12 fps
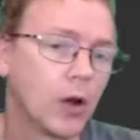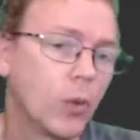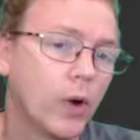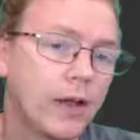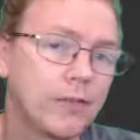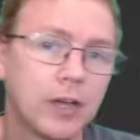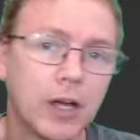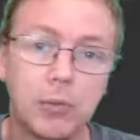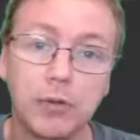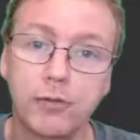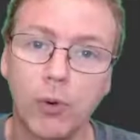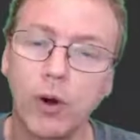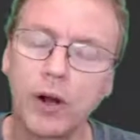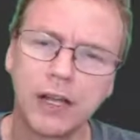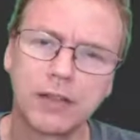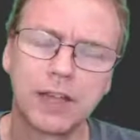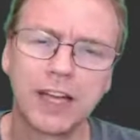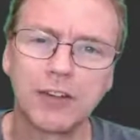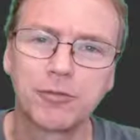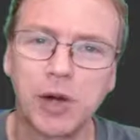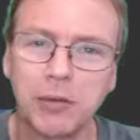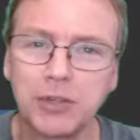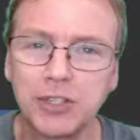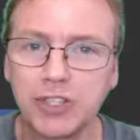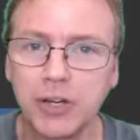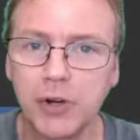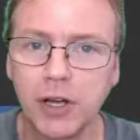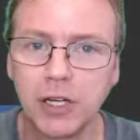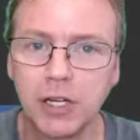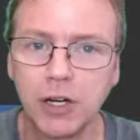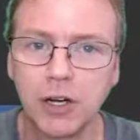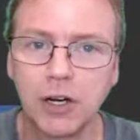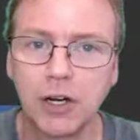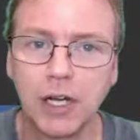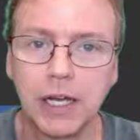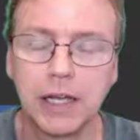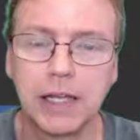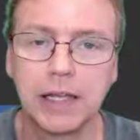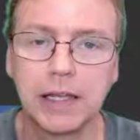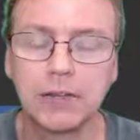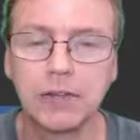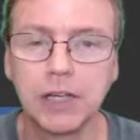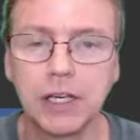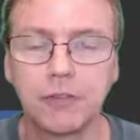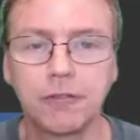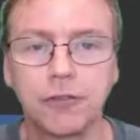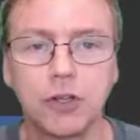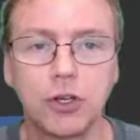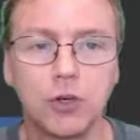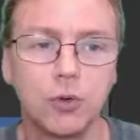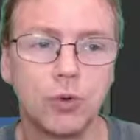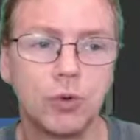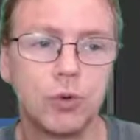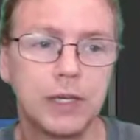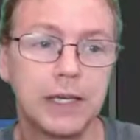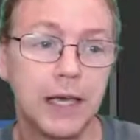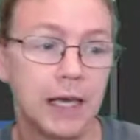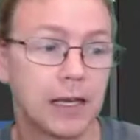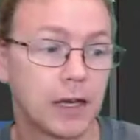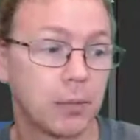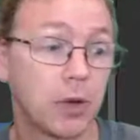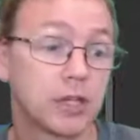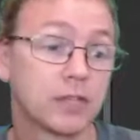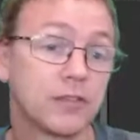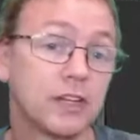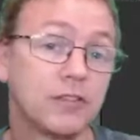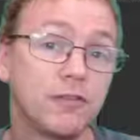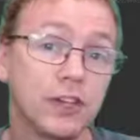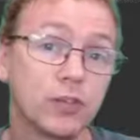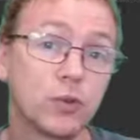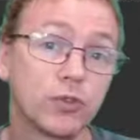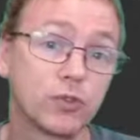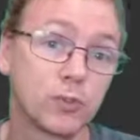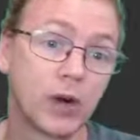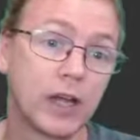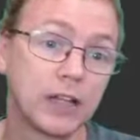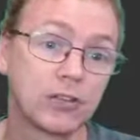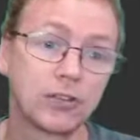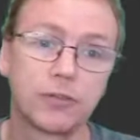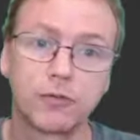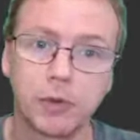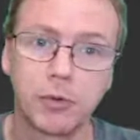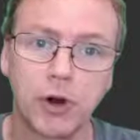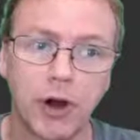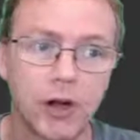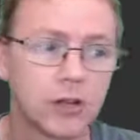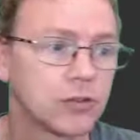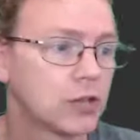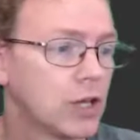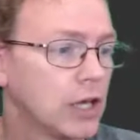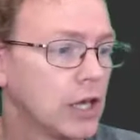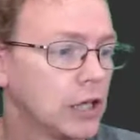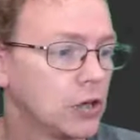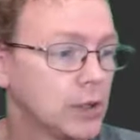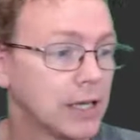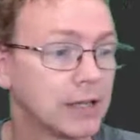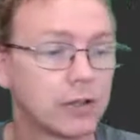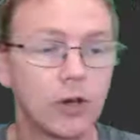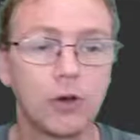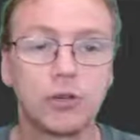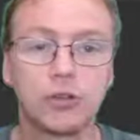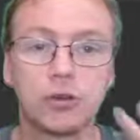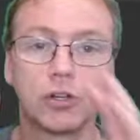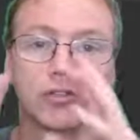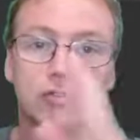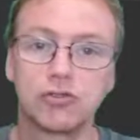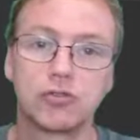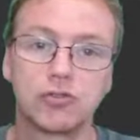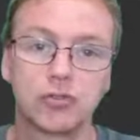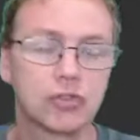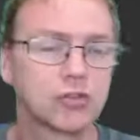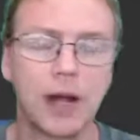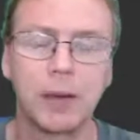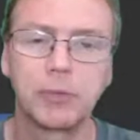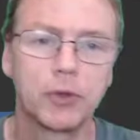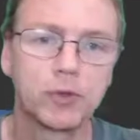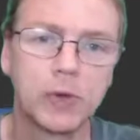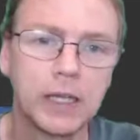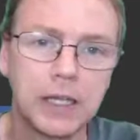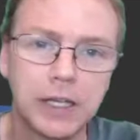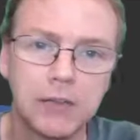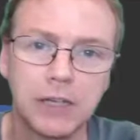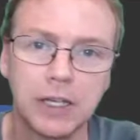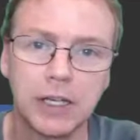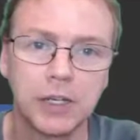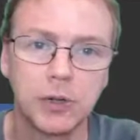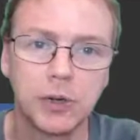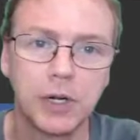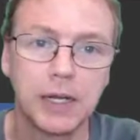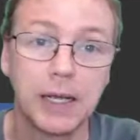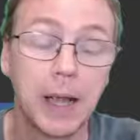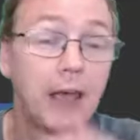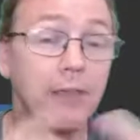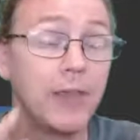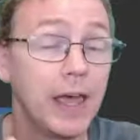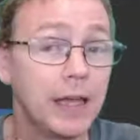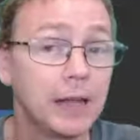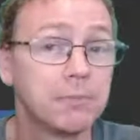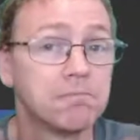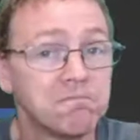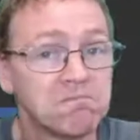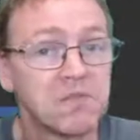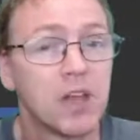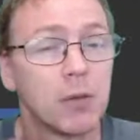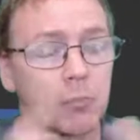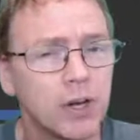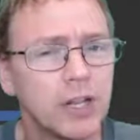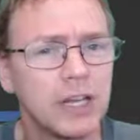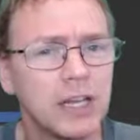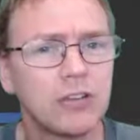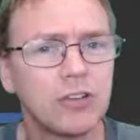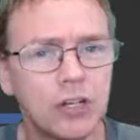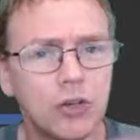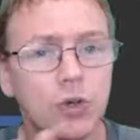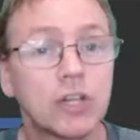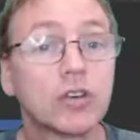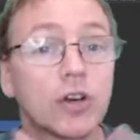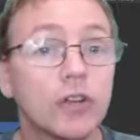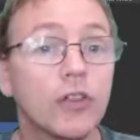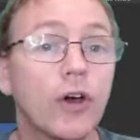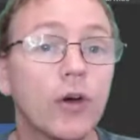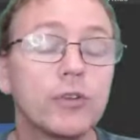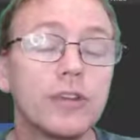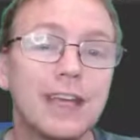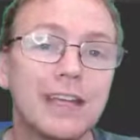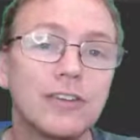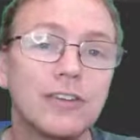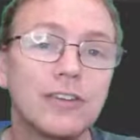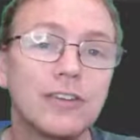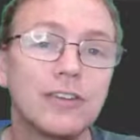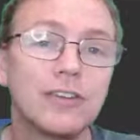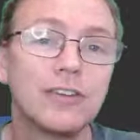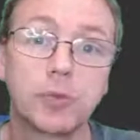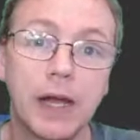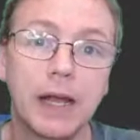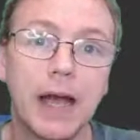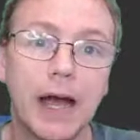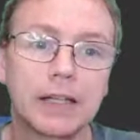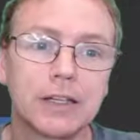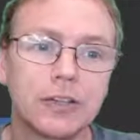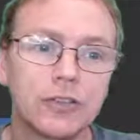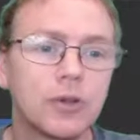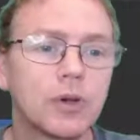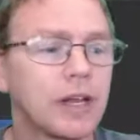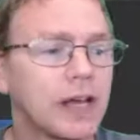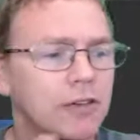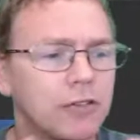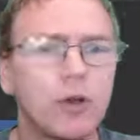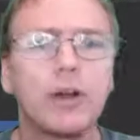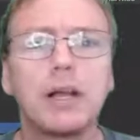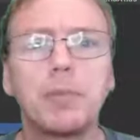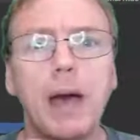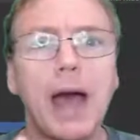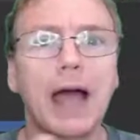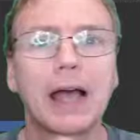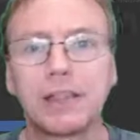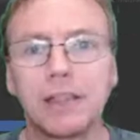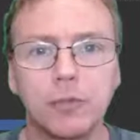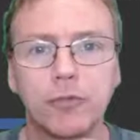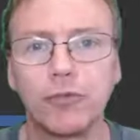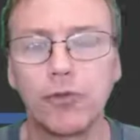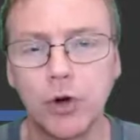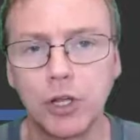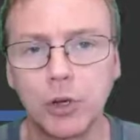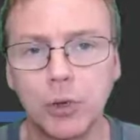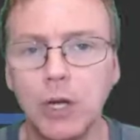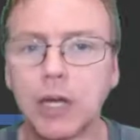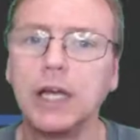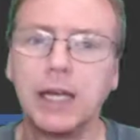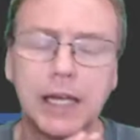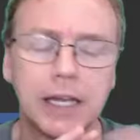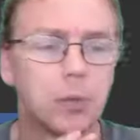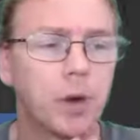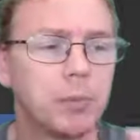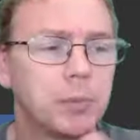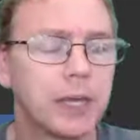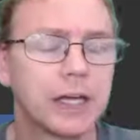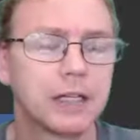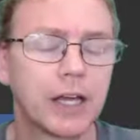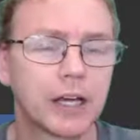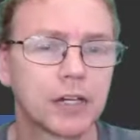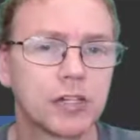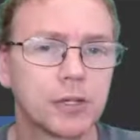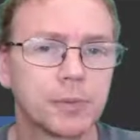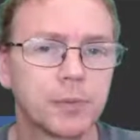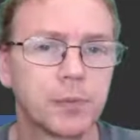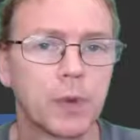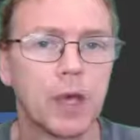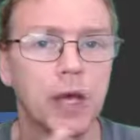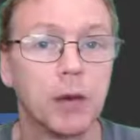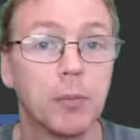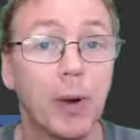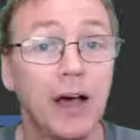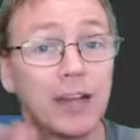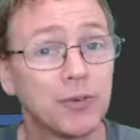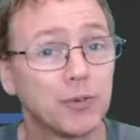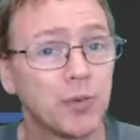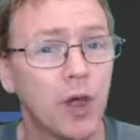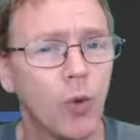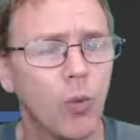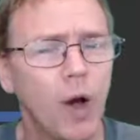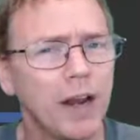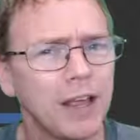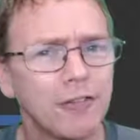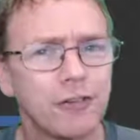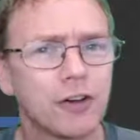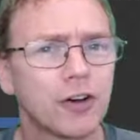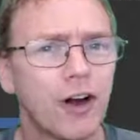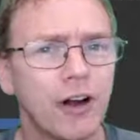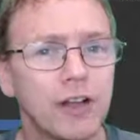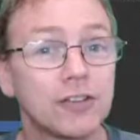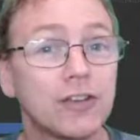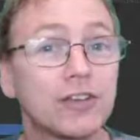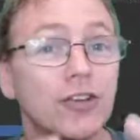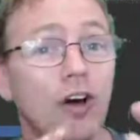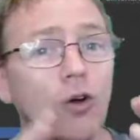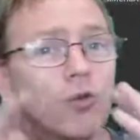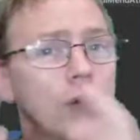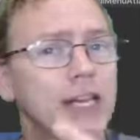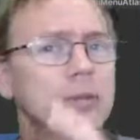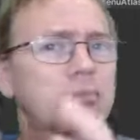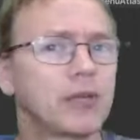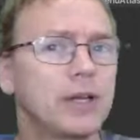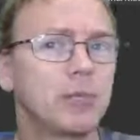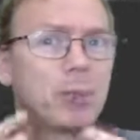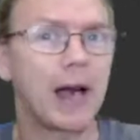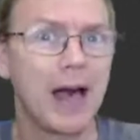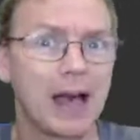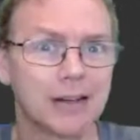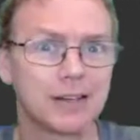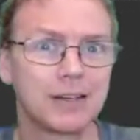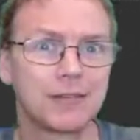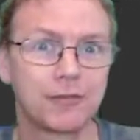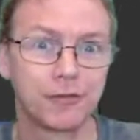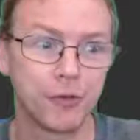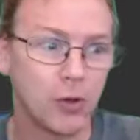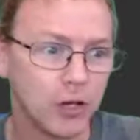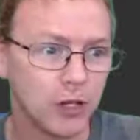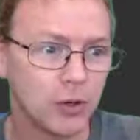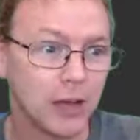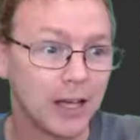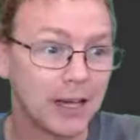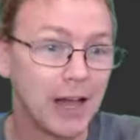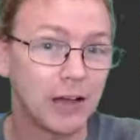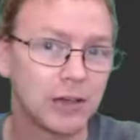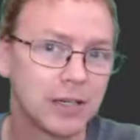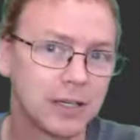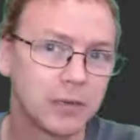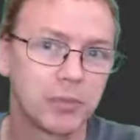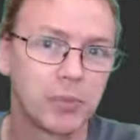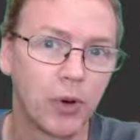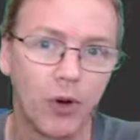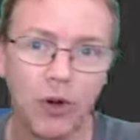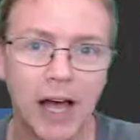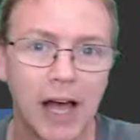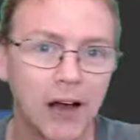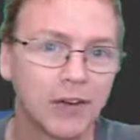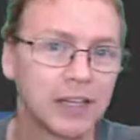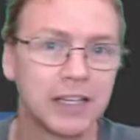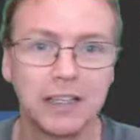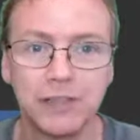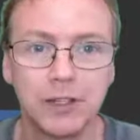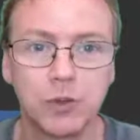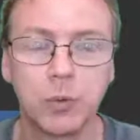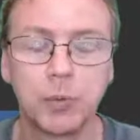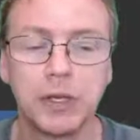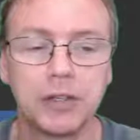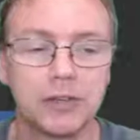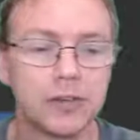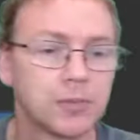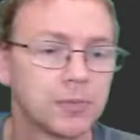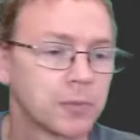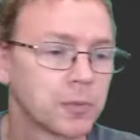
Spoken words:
What I've done before, and I think I've probably shown on here, is if you get a bunch of individual sprites from your artist, you can get those and you can just drop those really easy into Unity, and then pretty easy you can turn those into a sprite atlas. You can have Unity pack them for you into one big texture. But what if your artist has already pre-packed it for you and now you need to pull out individual pieces?